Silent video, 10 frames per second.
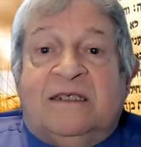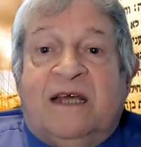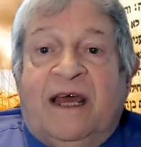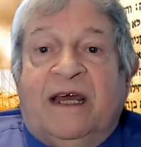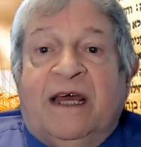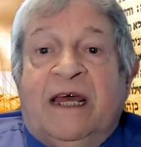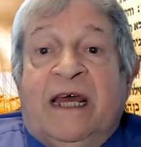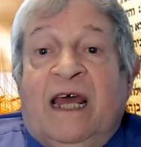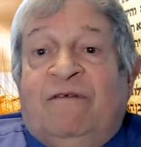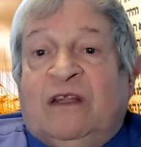saying,
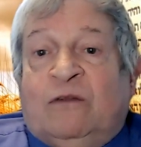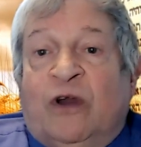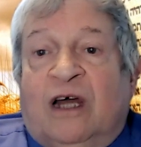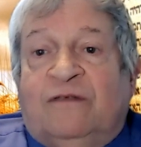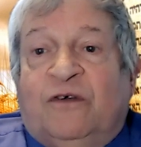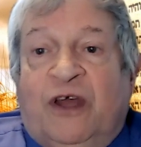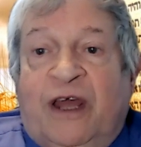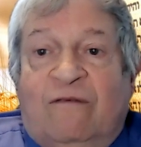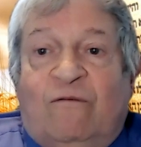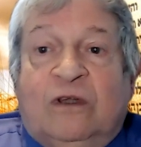if it were not for
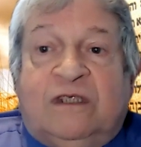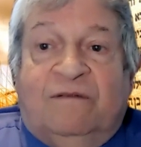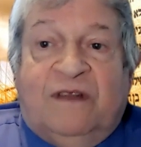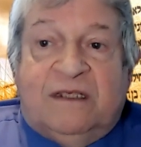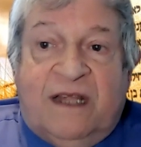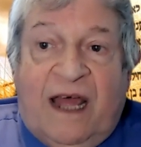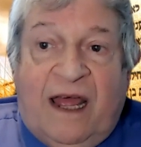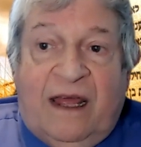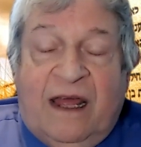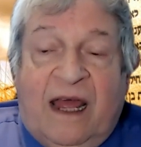the influence of this
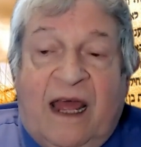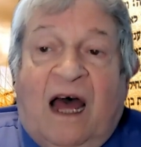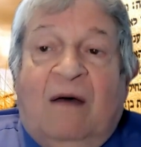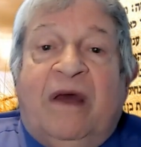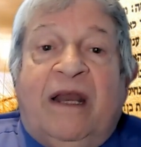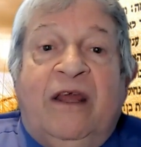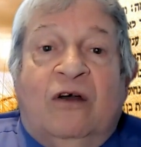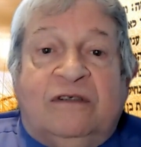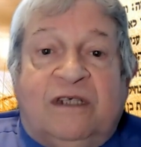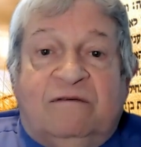day, how many
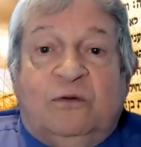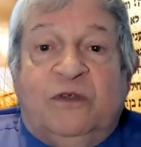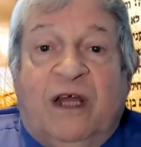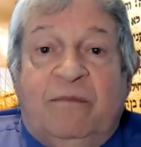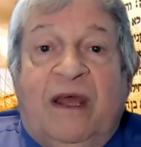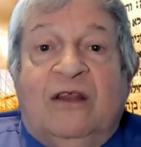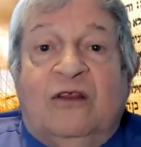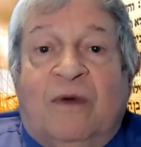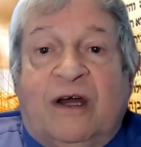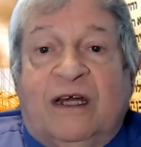Yosefs would there be in
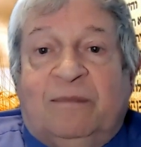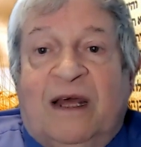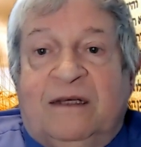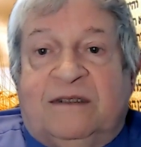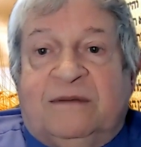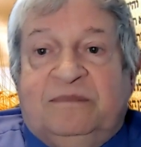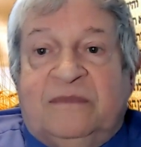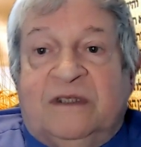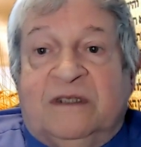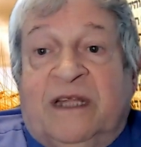the marketplace?
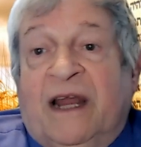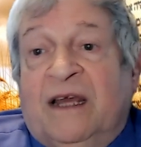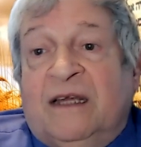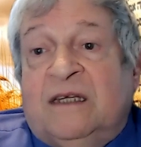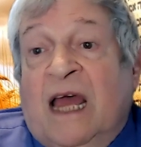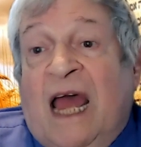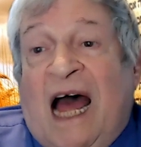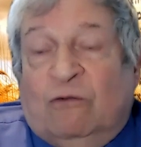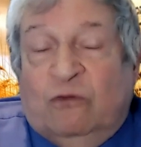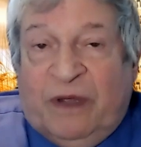That is,
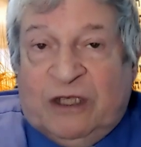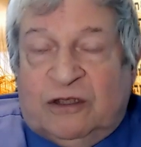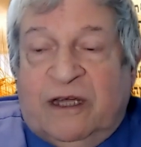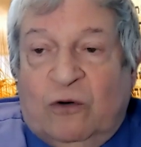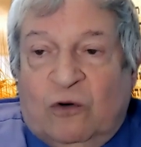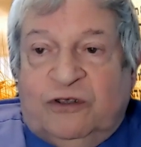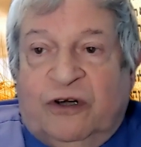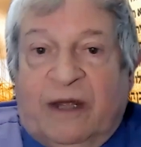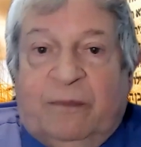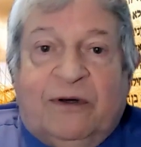I would be just an
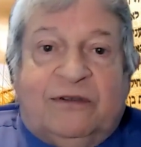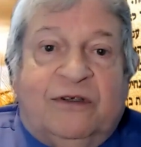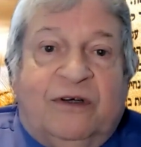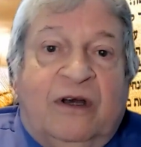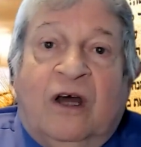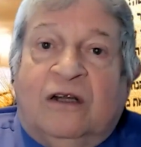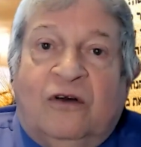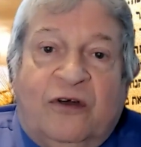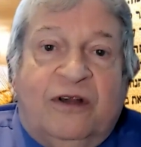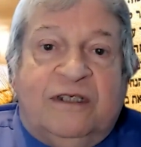ordinary person,
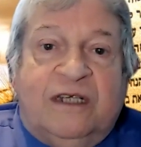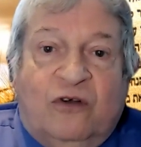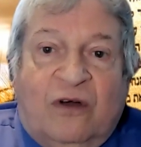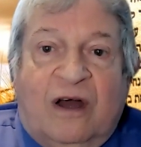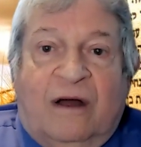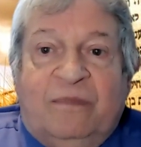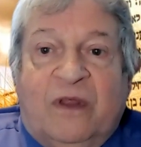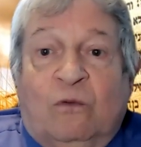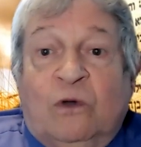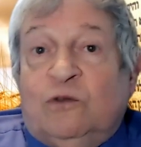not learned in Torah,
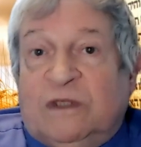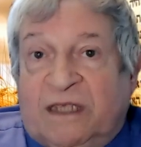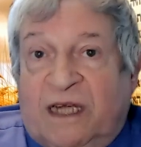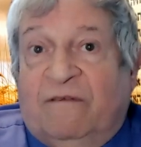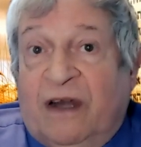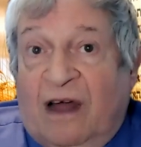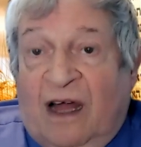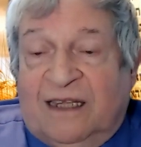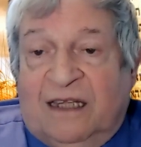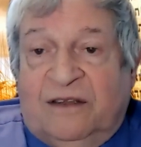which was given
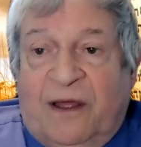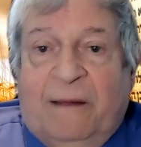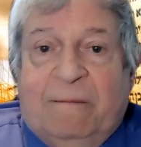on that